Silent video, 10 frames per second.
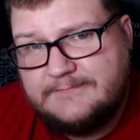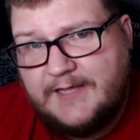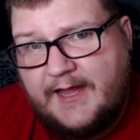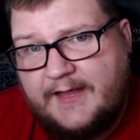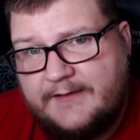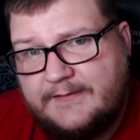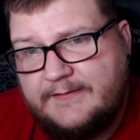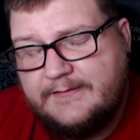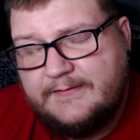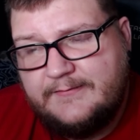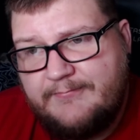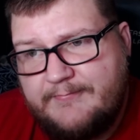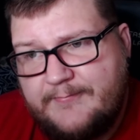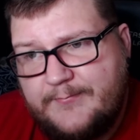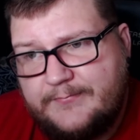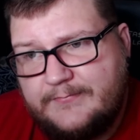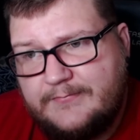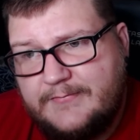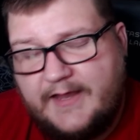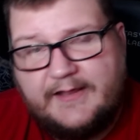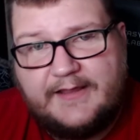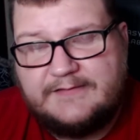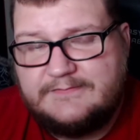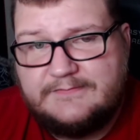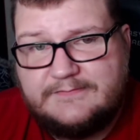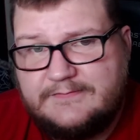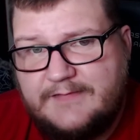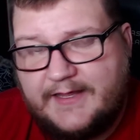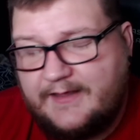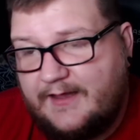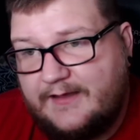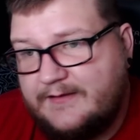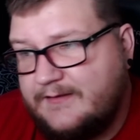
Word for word: guy. Yeah, that, that guy.